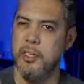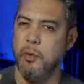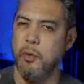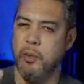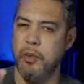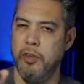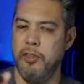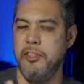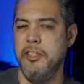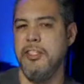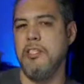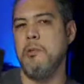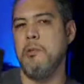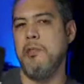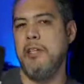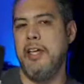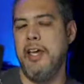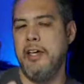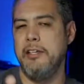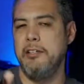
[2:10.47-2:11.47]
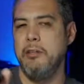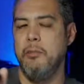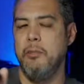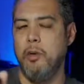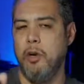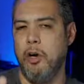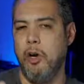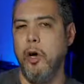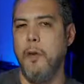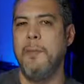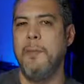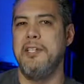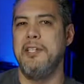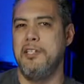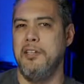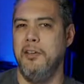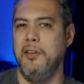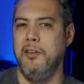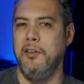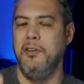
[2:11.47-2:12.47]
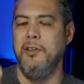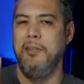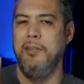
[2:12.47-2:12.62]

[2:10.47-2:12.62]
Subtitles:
where this one has a more open tone,